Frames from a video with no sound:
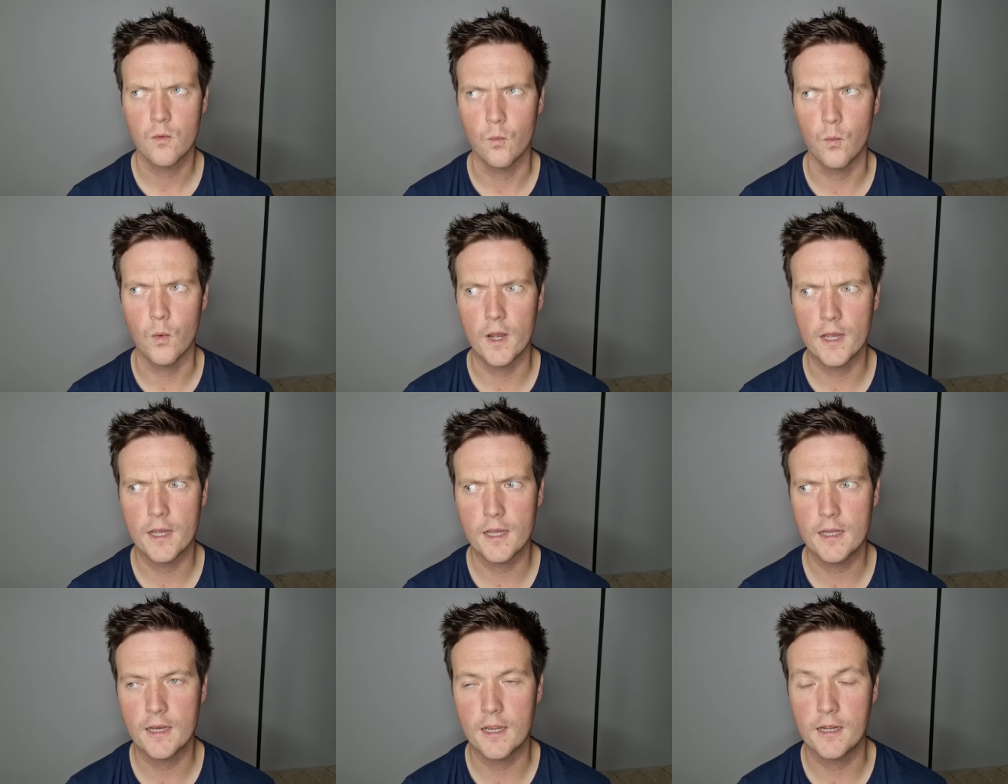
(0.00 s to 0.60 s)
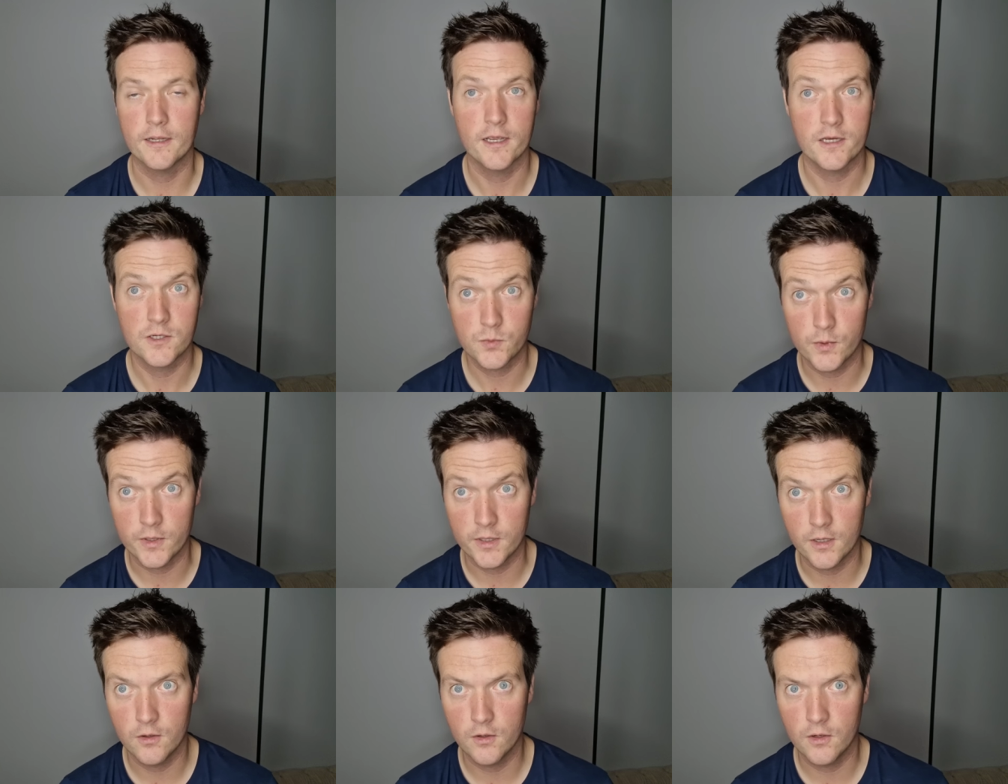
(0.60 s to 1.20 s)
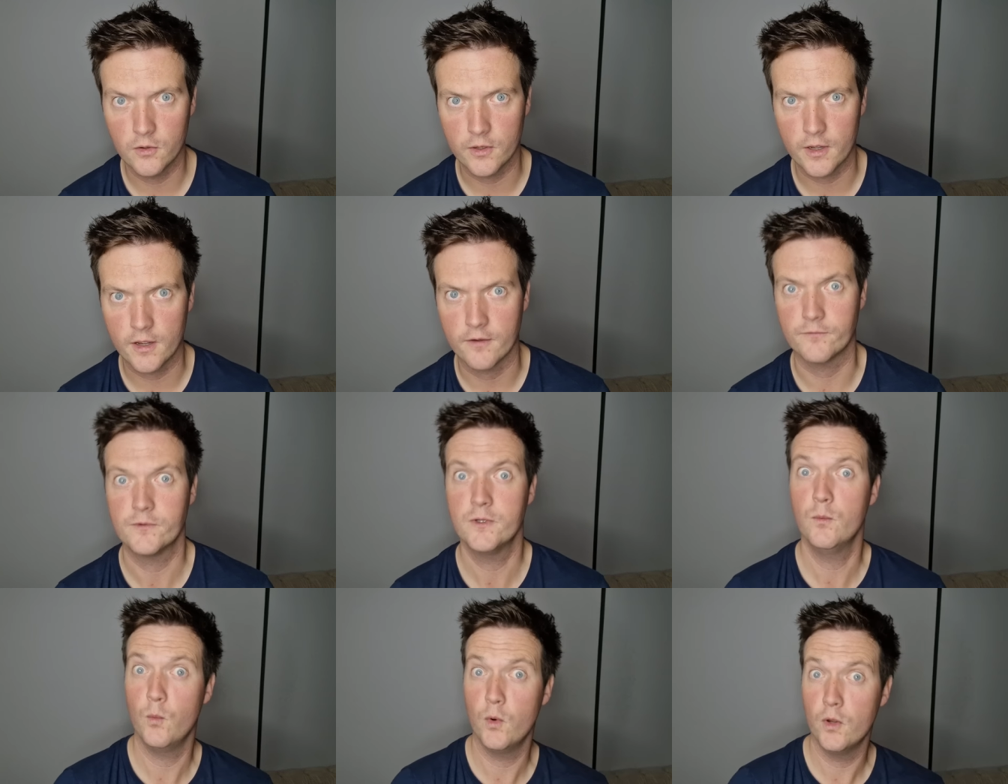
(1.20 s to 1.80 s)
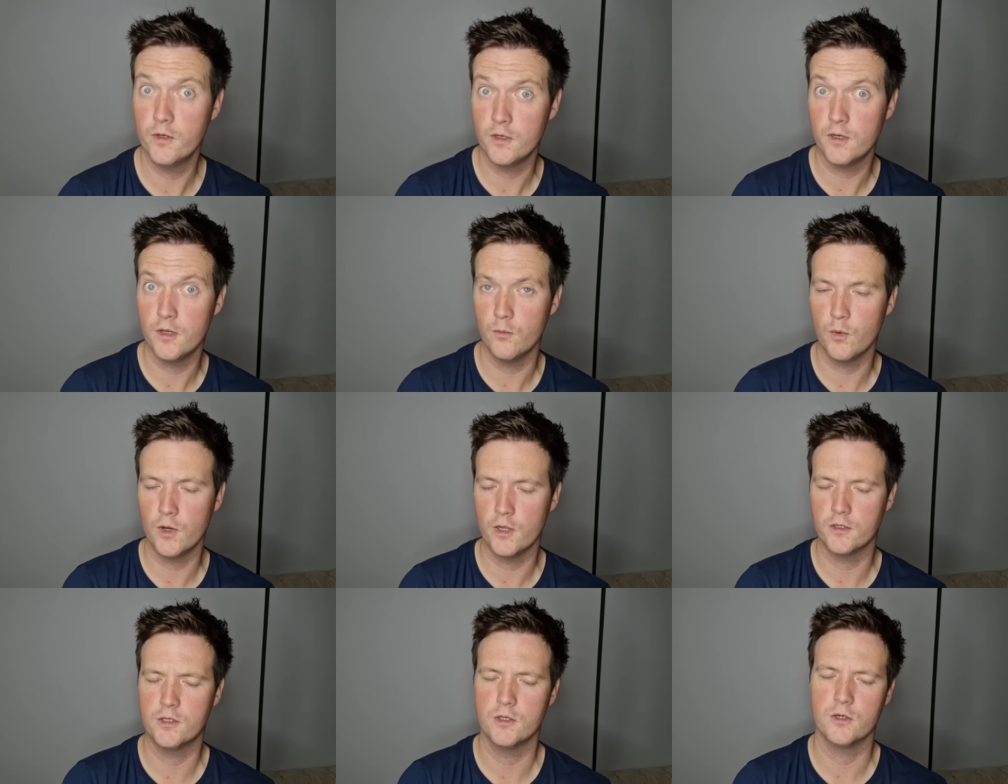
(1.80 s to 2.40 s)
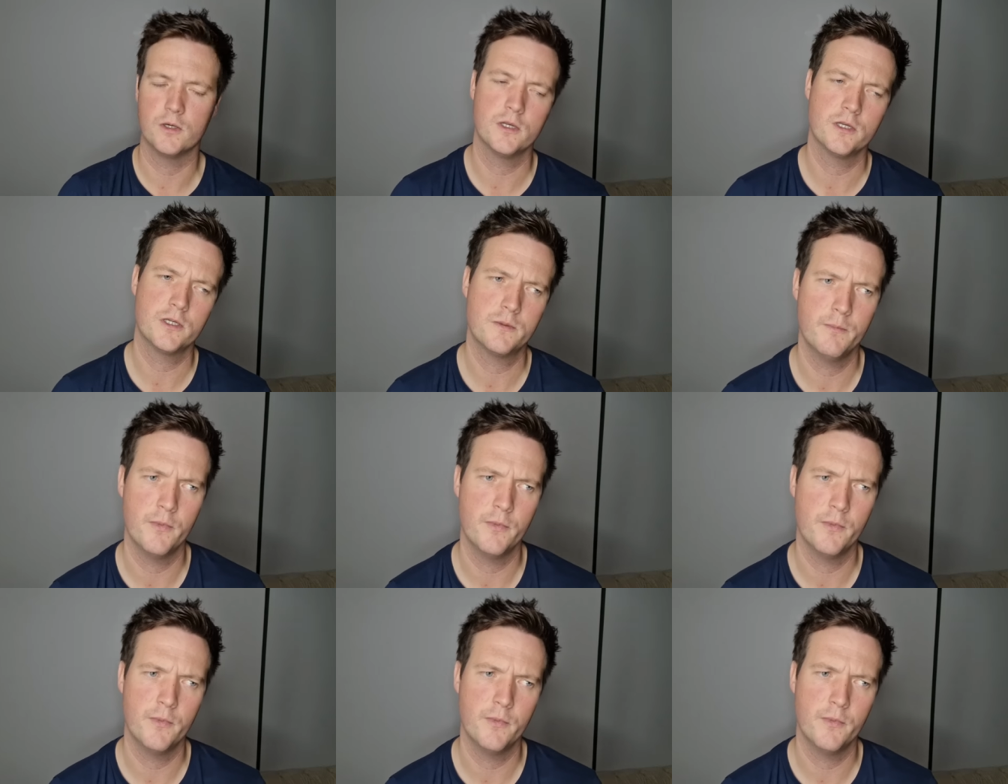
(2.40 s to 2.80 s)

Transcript: Well, I guess we no longer have to wonder what Douglas